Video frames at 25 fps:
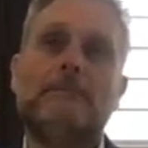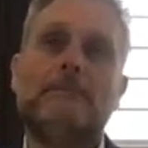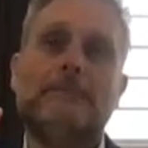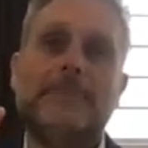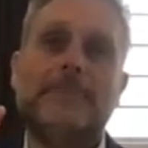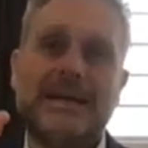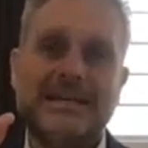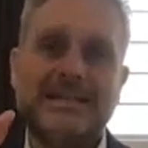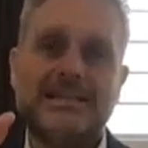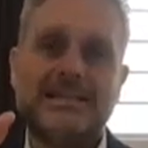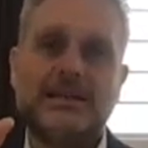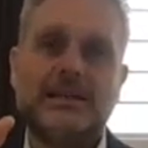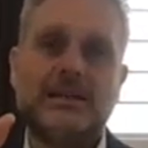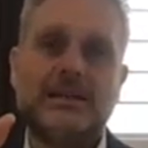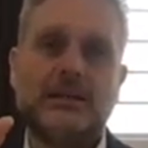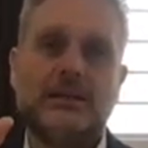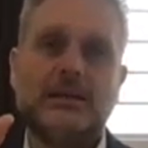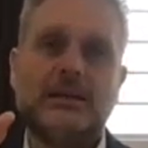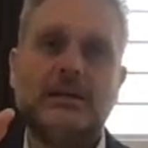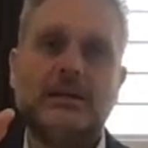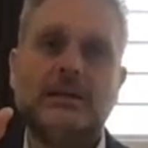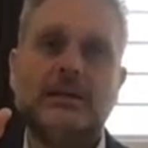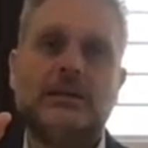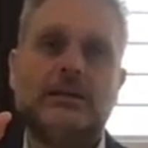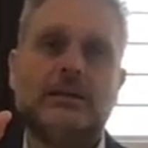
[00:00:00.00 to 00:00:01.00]

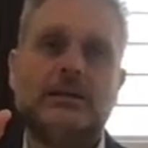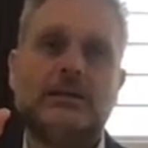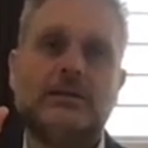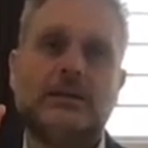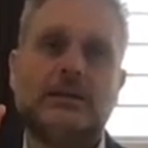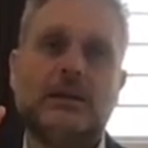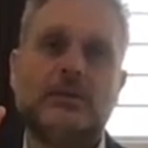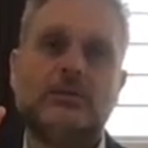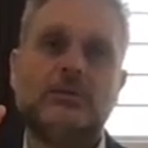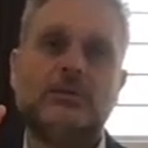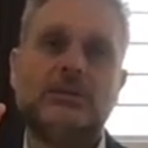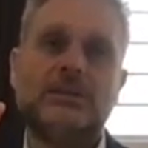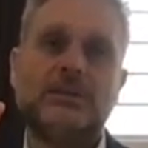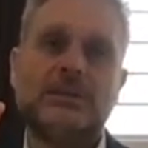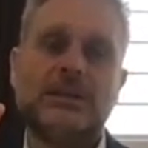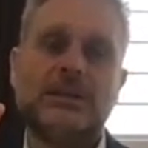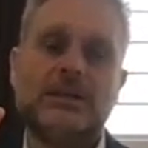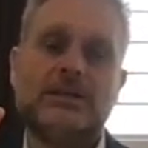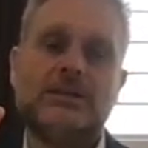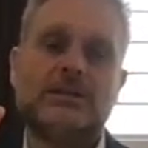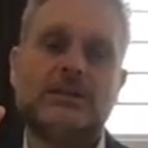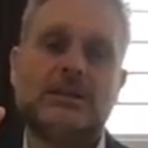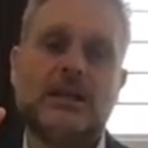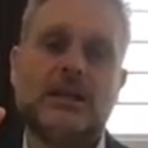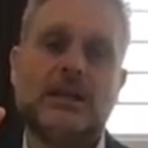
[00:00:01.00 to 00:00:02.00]
basically, the Talmud
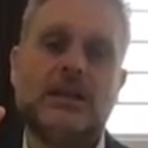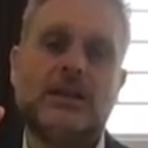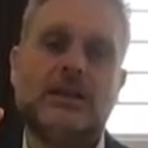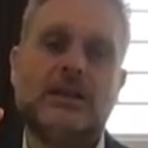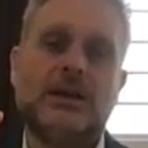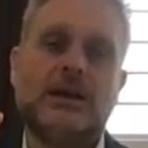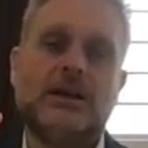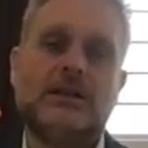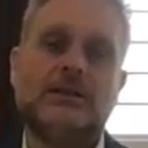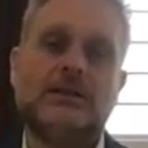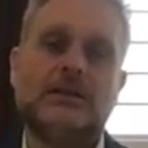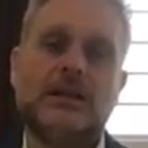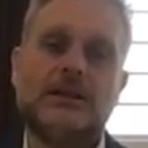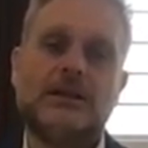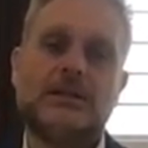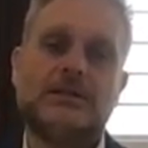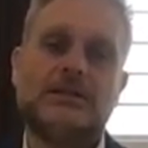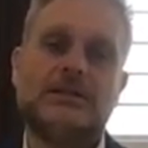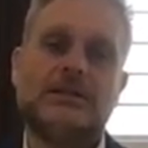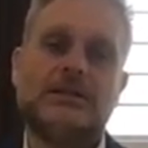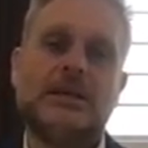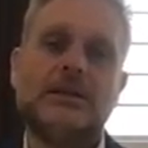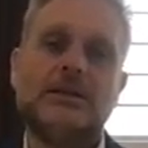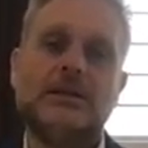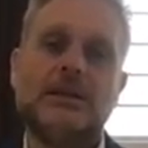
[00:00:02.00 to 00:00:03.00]
says that
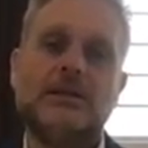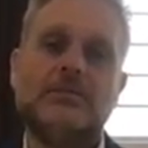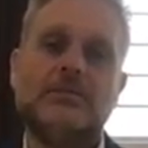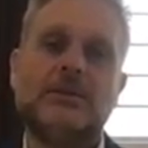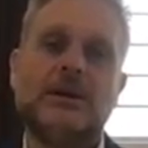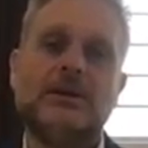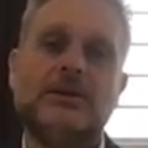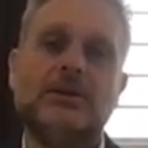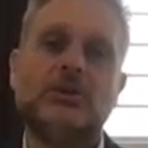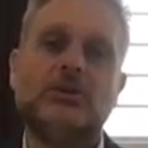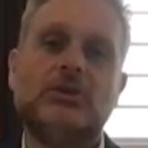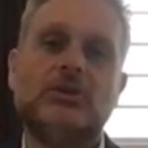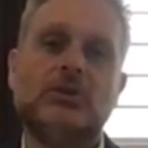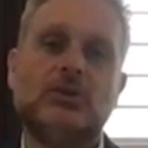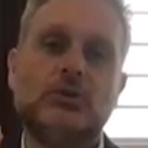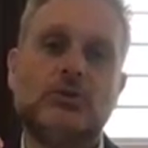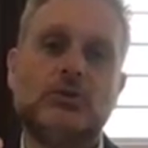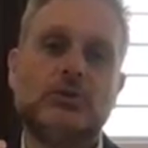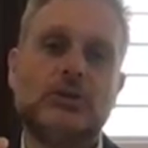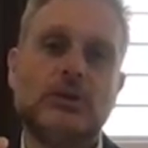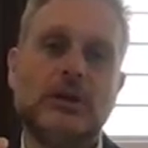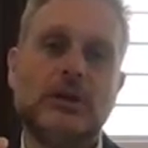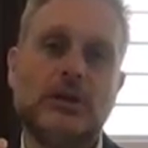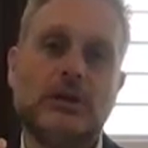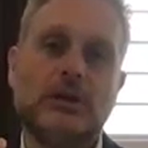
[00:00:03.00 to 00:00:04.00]
Sunday, Monday,
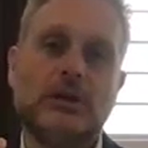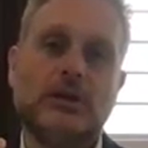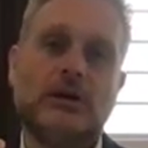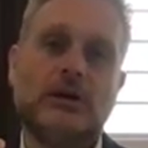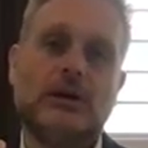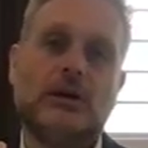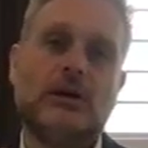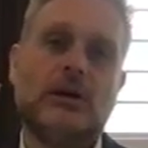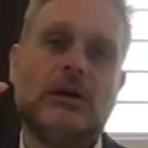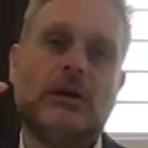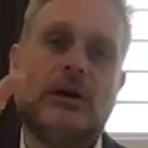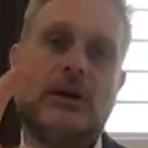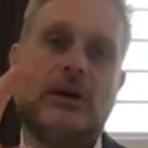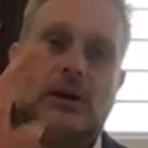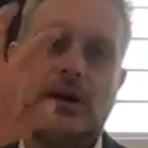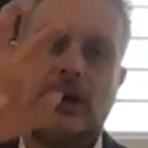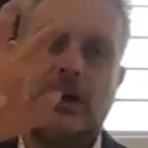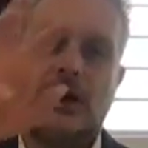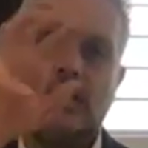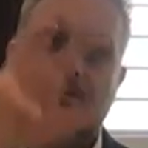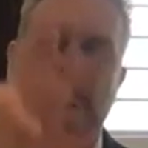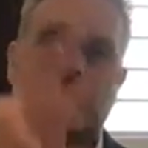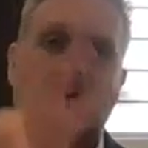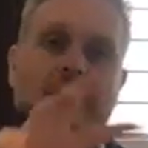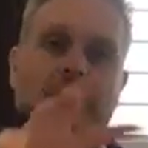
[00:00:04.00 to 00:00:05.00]
Tuesday are
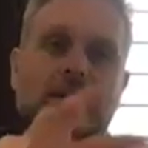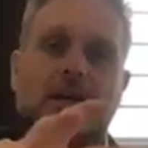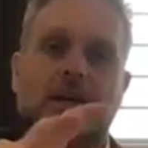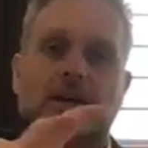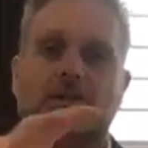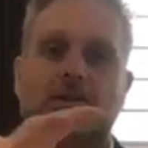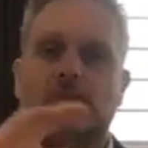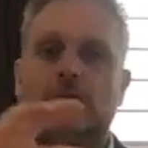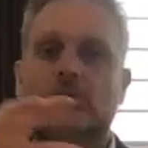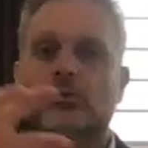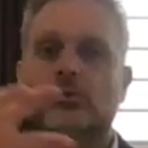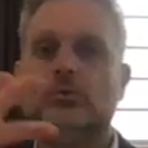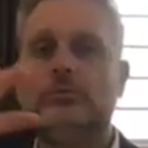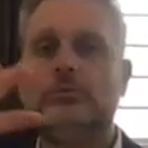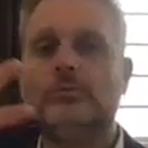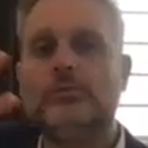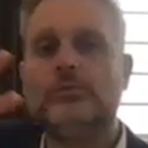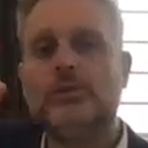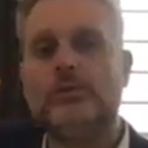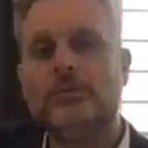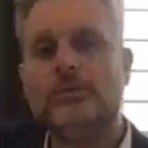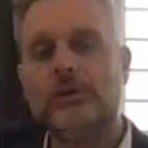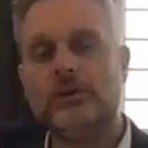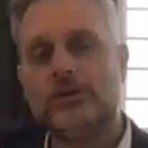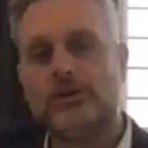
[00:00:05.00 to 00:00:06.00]
kind of connected to the
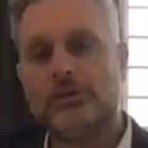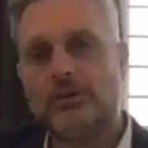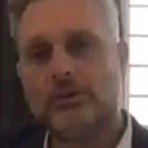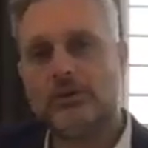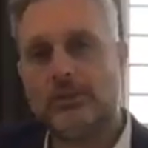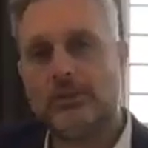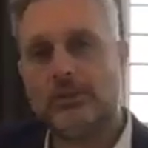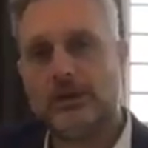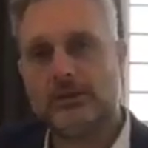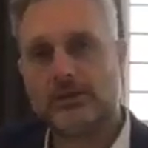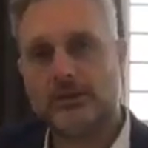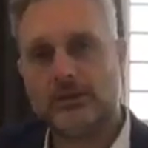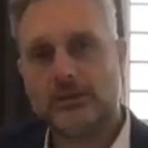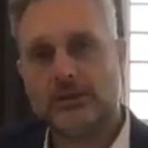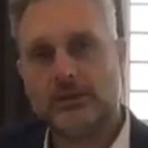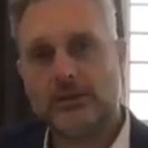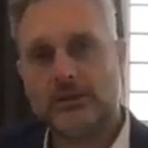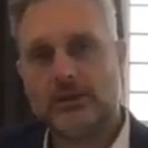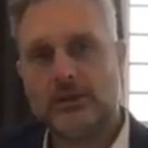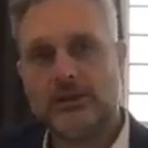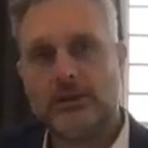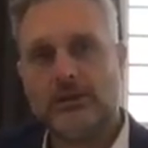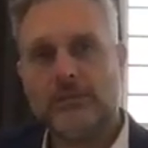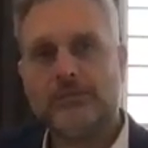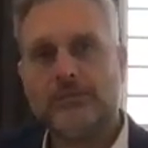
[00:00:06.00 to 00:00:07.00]
previous Shabbat.
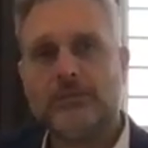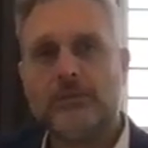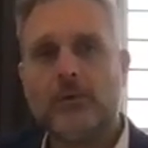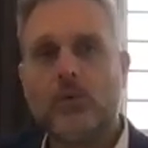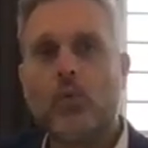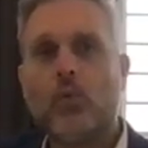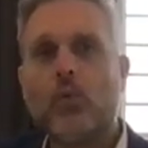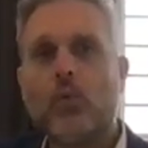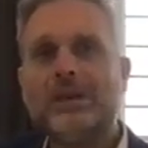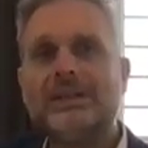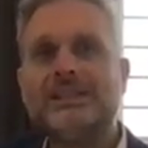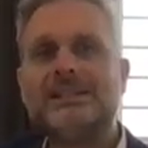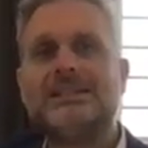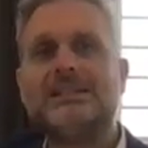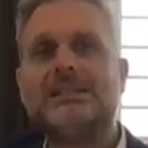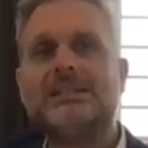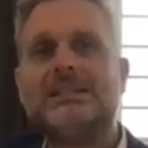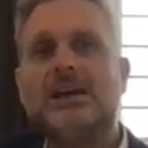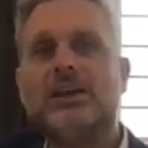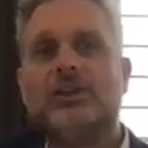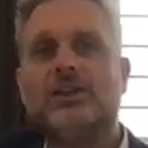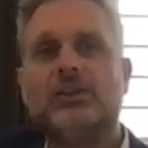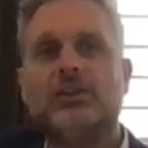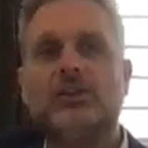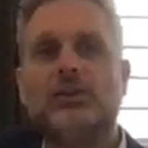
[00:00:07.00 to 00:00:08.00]

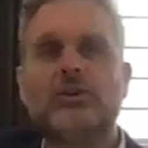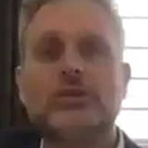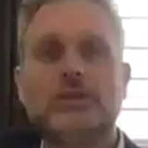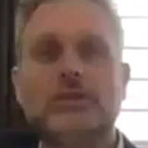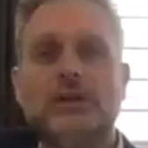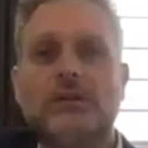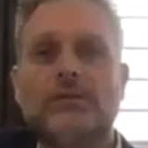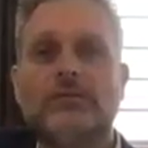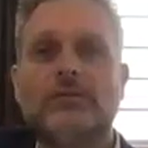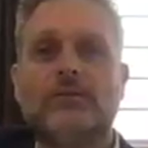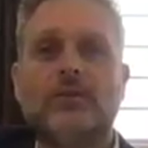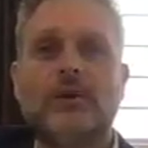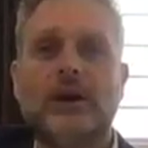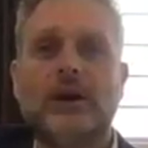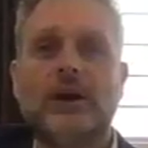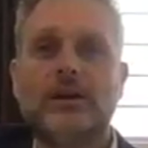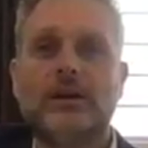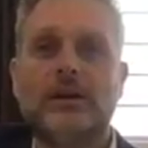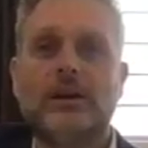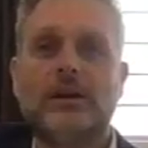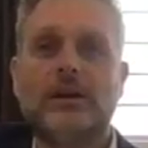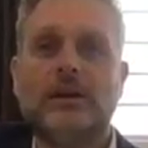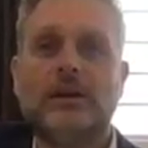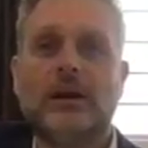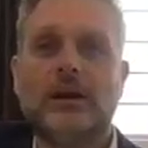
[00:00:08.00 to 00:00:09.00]
Wednesday, Thursday,
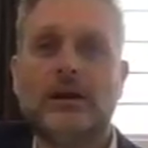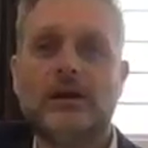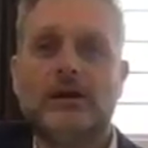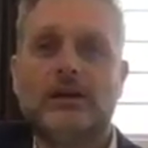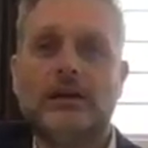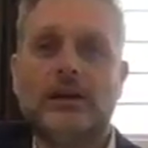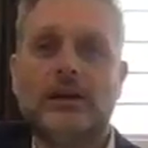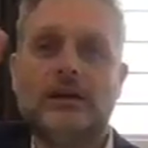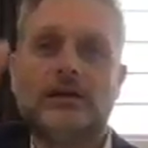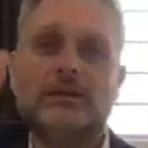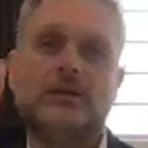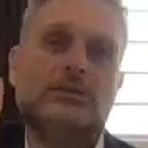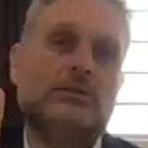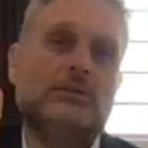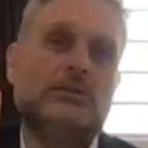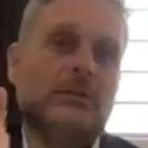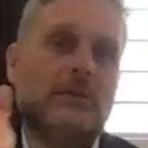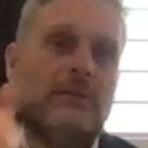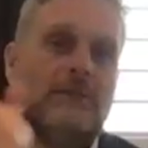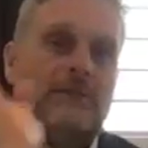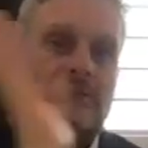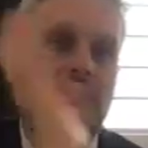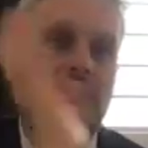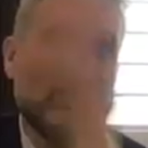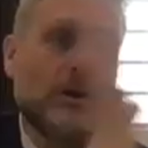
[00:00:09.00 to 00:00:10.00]
Friday are connected to
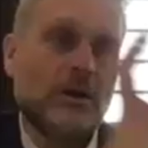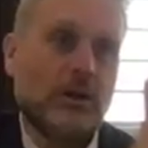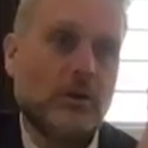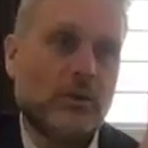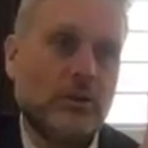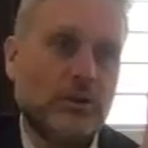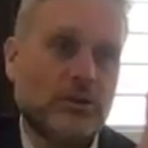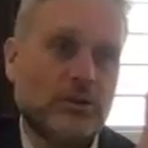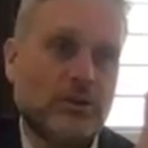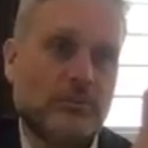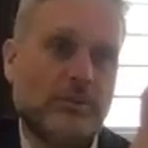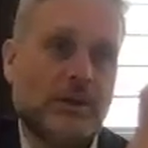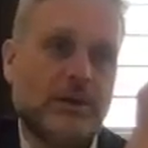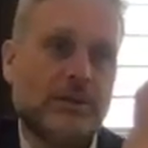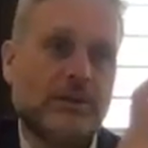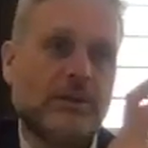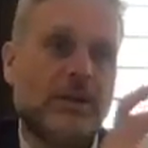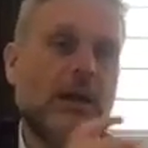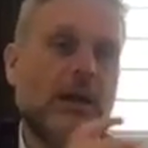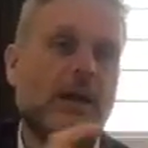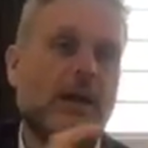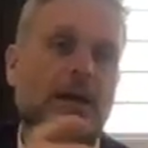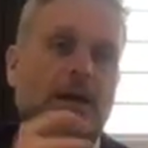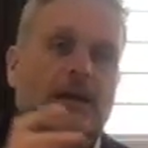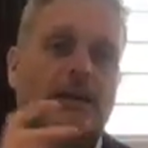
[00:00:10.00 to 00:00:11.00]
the following Shabbat,
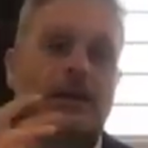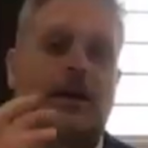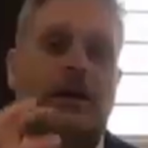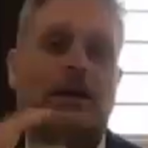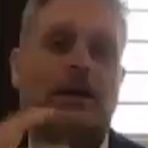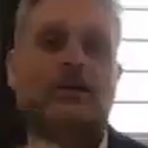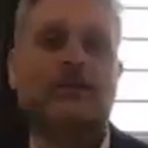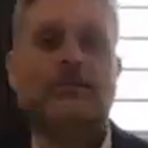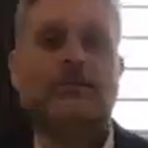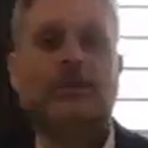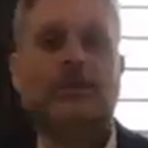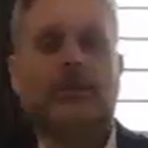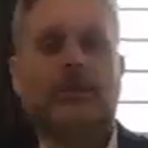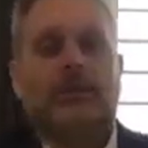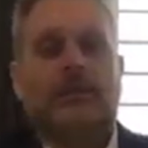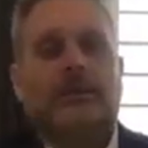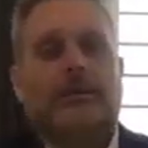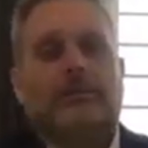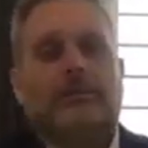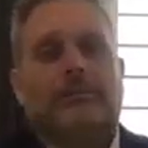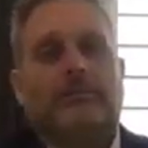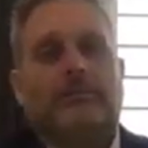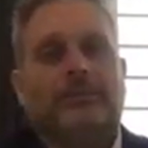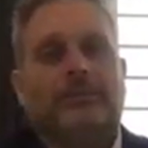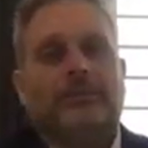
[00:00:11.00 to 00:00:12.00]
and kind of like
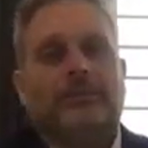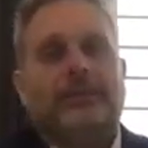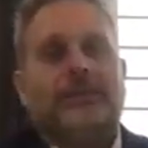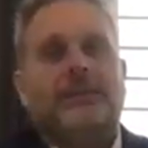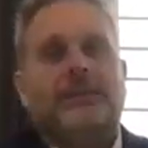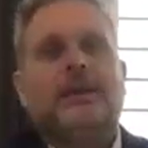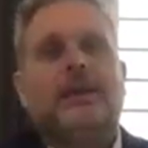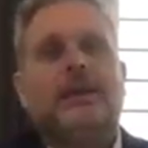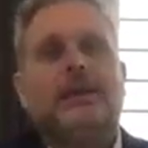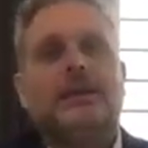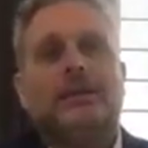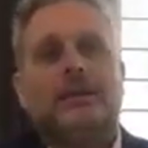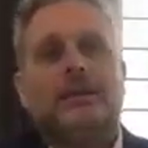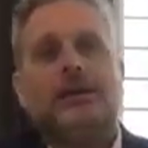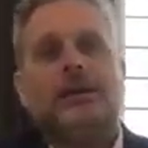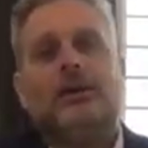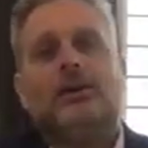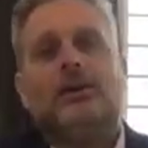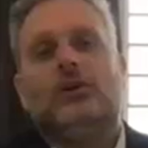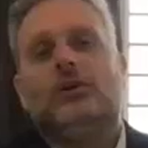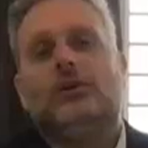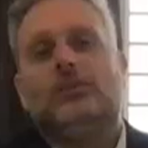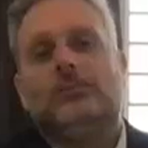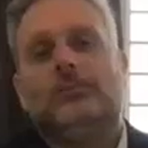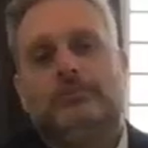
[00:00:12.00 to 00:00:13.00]
get
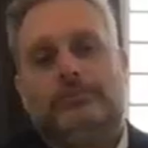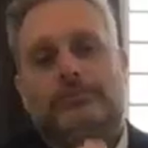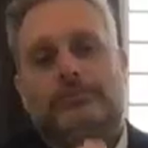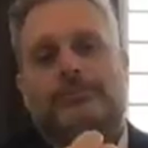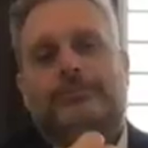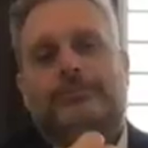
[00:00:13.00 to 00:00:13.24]
their